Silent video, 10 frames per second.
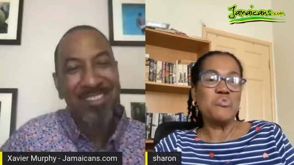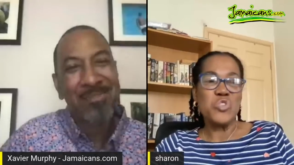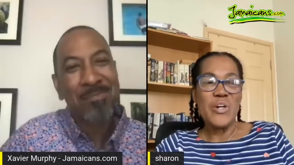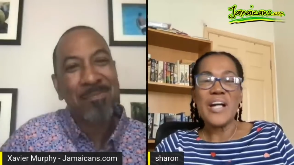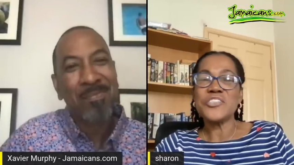
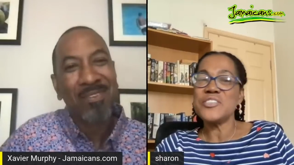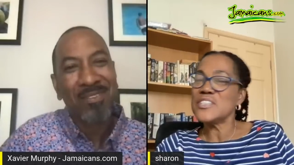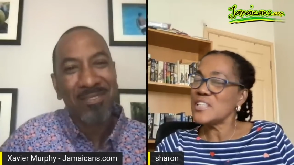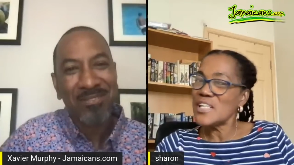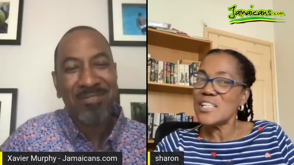Speaker 1: you are
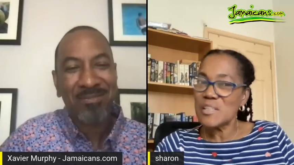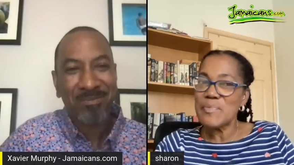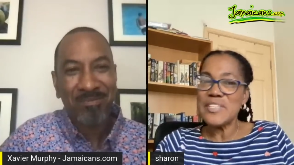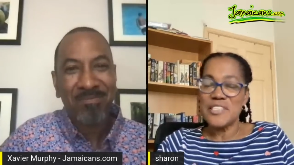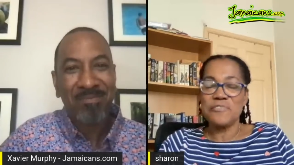treated a little
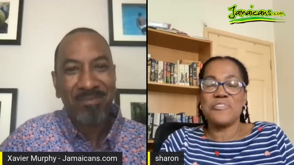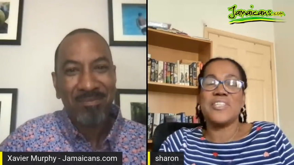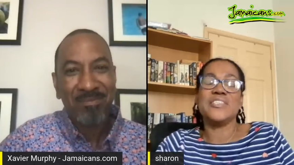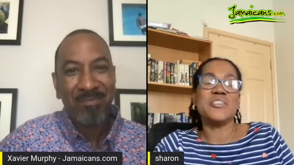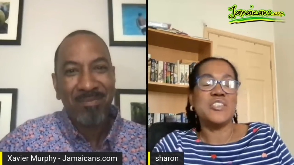bit
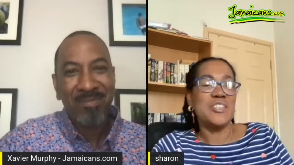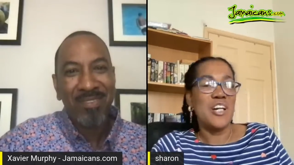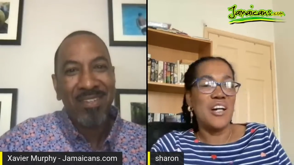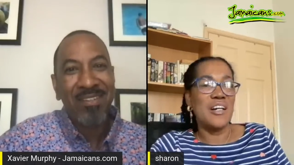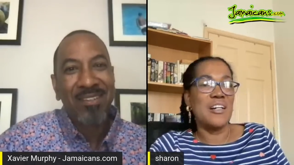different.
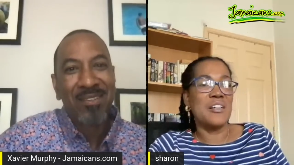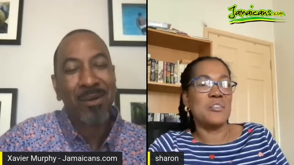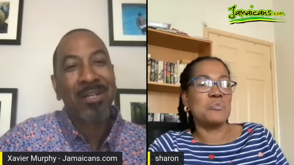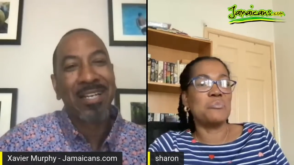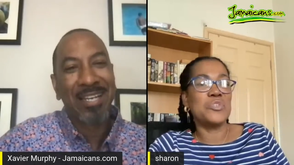
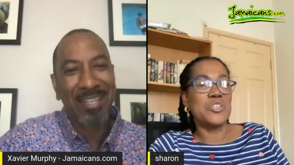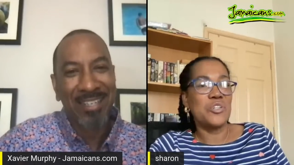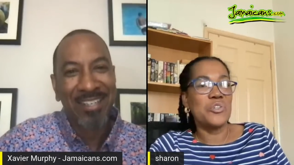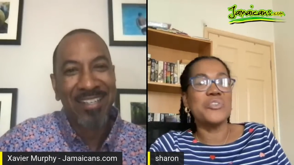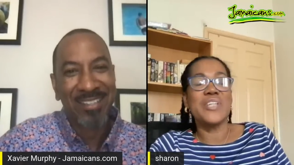
Speaker 2: Okay.
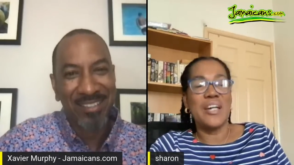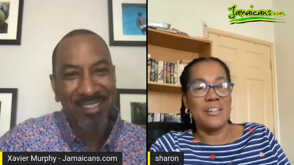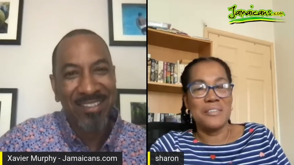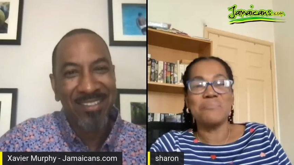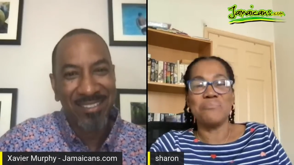So
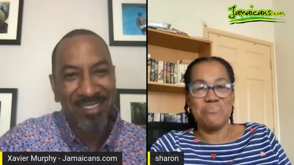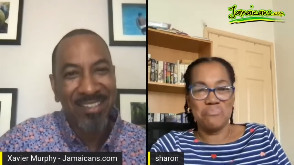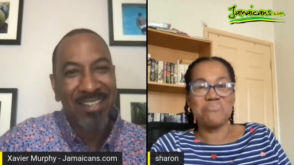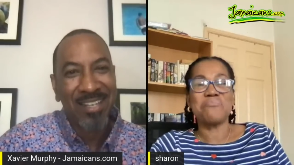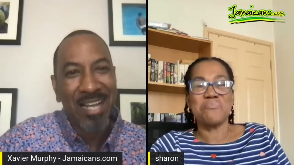yeah.
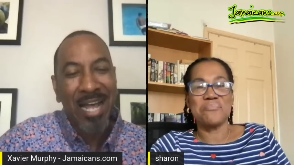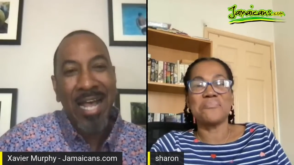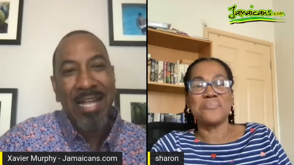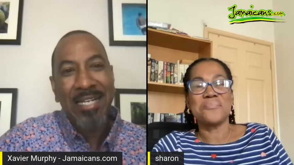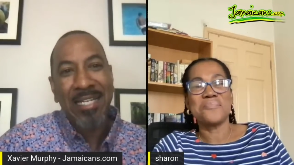
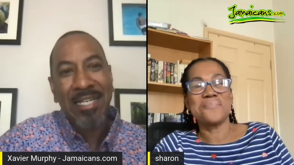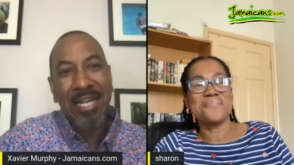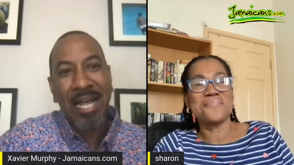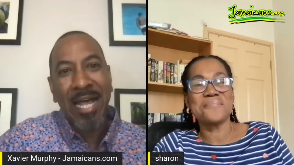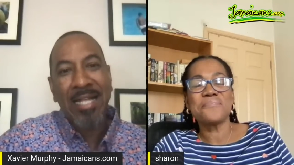And
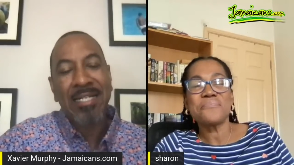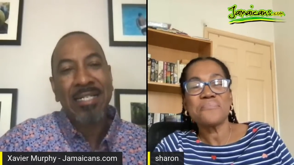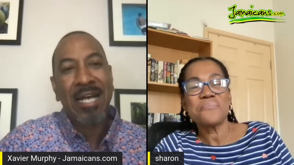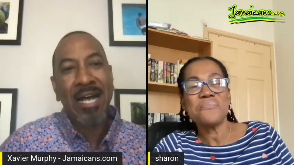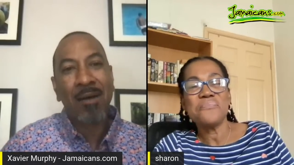
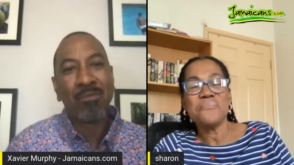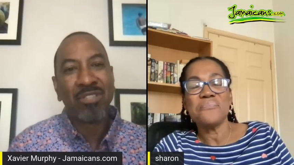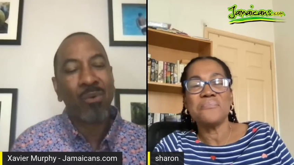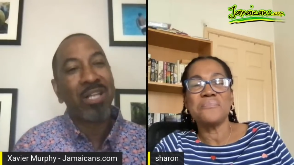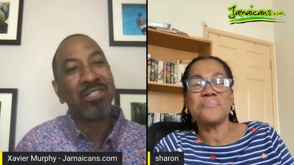
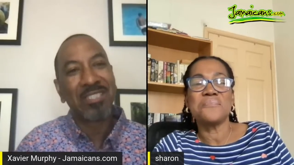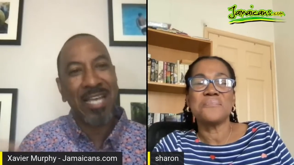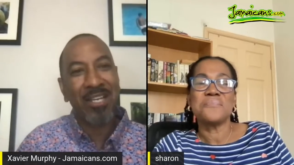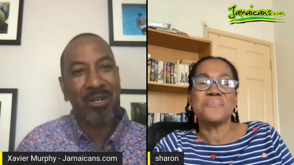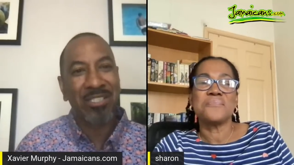so when you
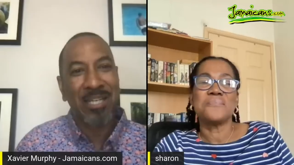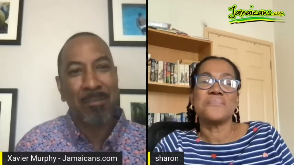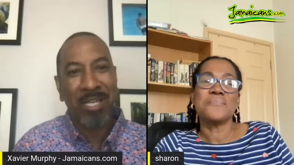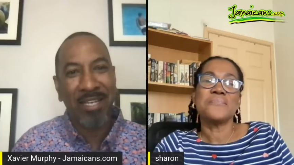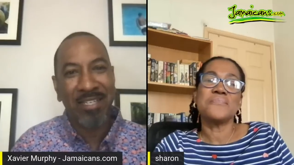say you're a
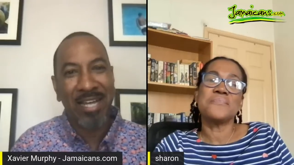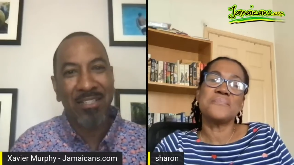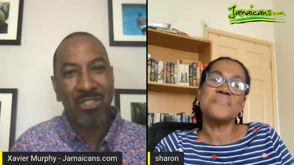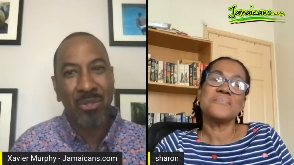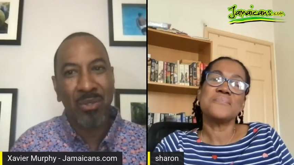
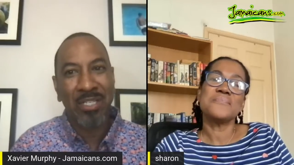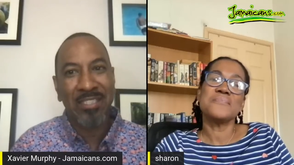Jamaican too, is